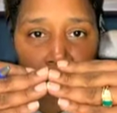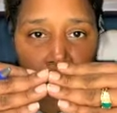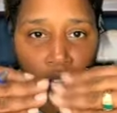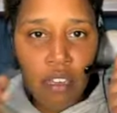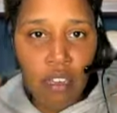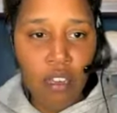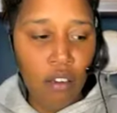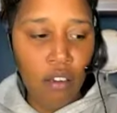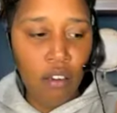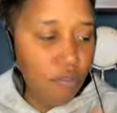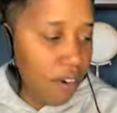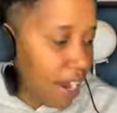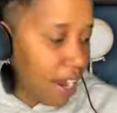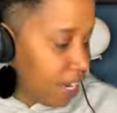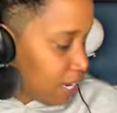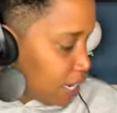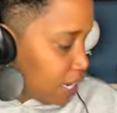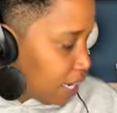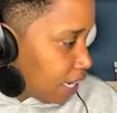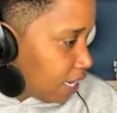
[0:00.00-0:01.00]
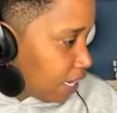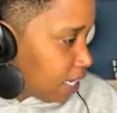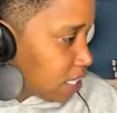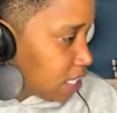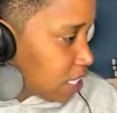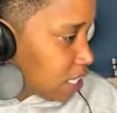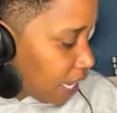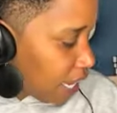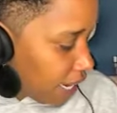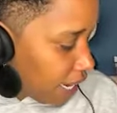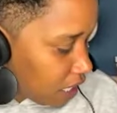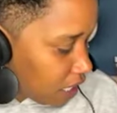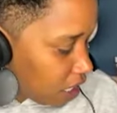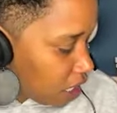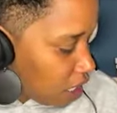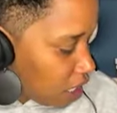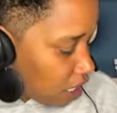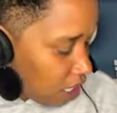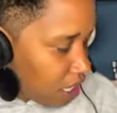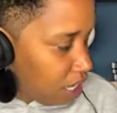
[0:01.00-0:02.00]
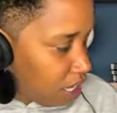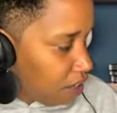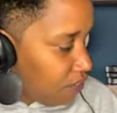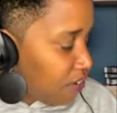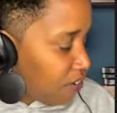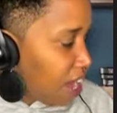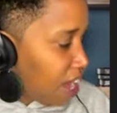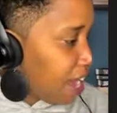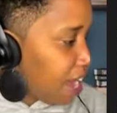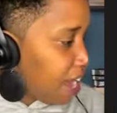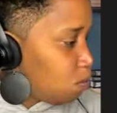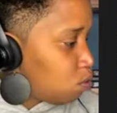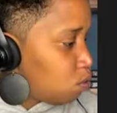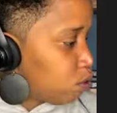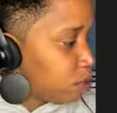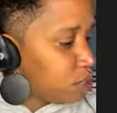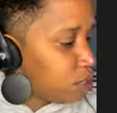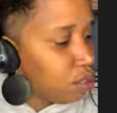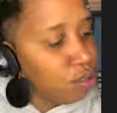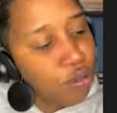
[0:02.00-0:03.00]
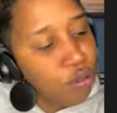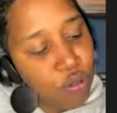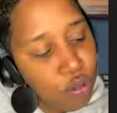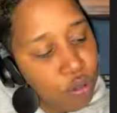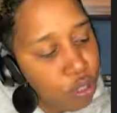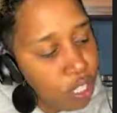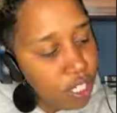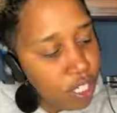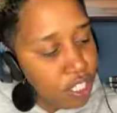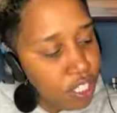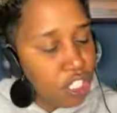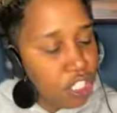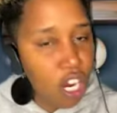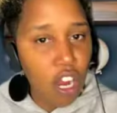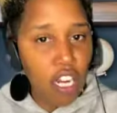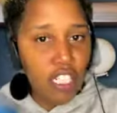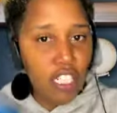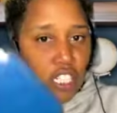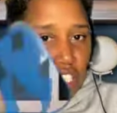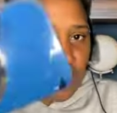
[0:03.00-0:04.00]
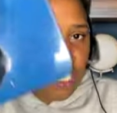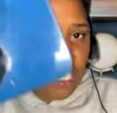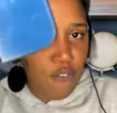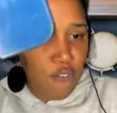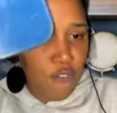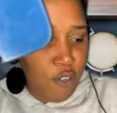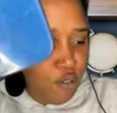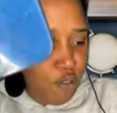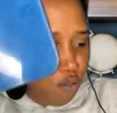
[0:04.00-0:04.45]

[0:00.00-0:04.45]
right? It's like if I want to charge this phone,